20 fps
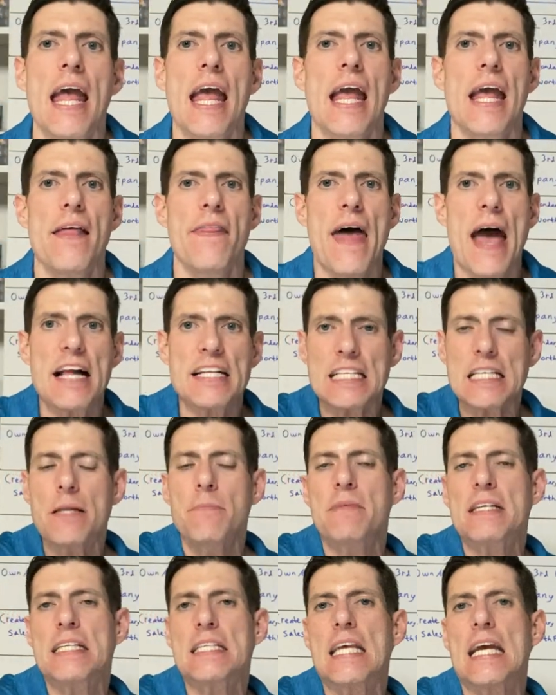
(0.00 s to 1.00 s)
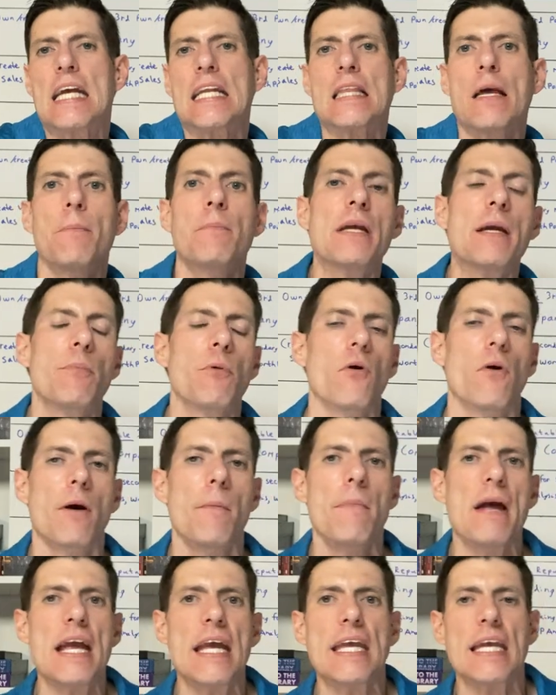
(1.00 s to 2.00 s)
And that's the mistake that people are
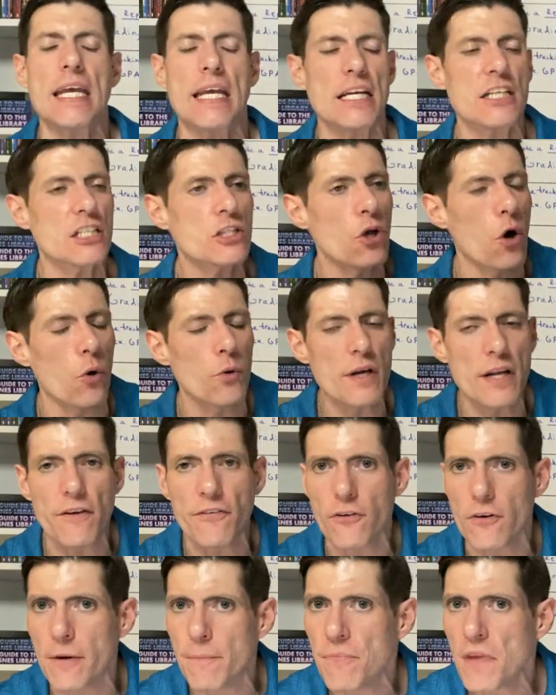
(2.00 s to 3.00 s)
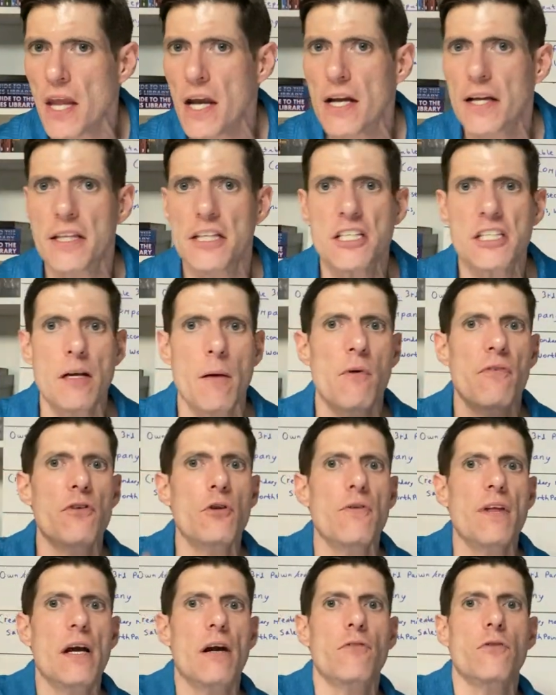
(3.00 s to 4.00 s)
making. It's no different than some of
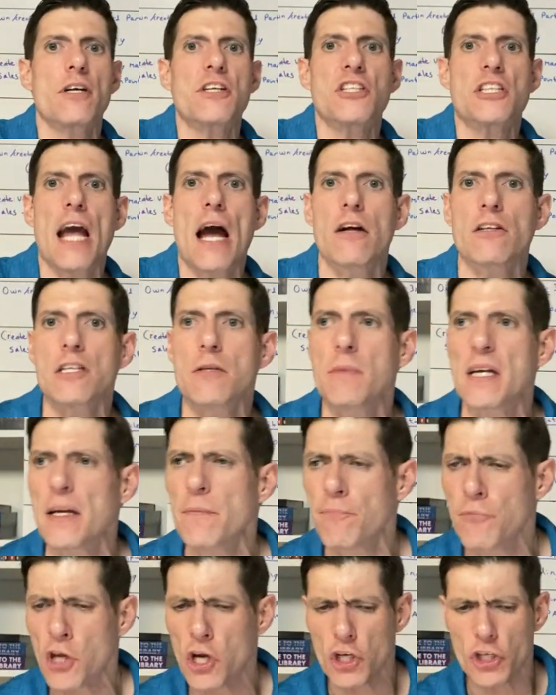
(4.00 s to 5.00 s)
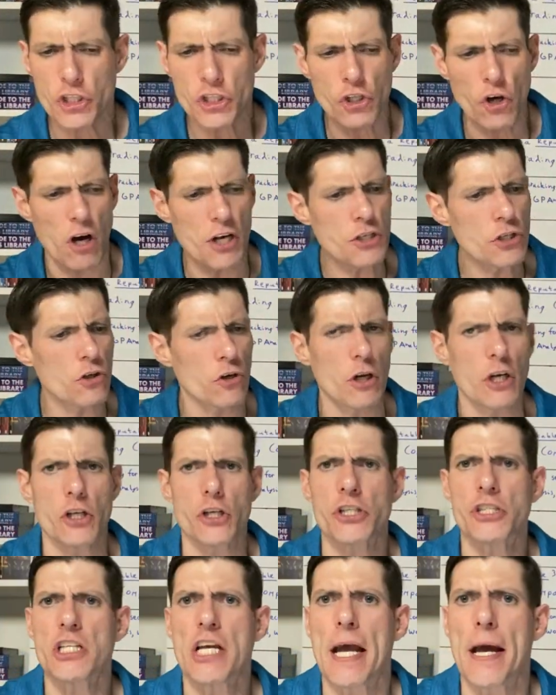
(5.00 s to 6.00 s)
you that have reached out to me. Sean, you don't
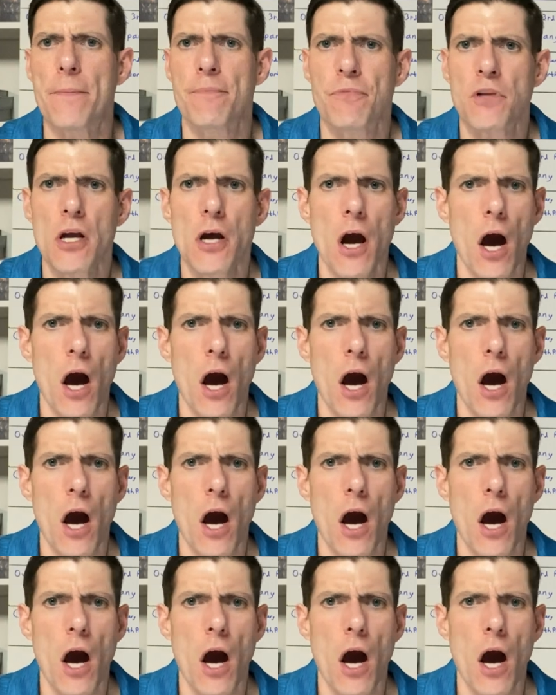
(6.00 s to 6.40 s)
understand.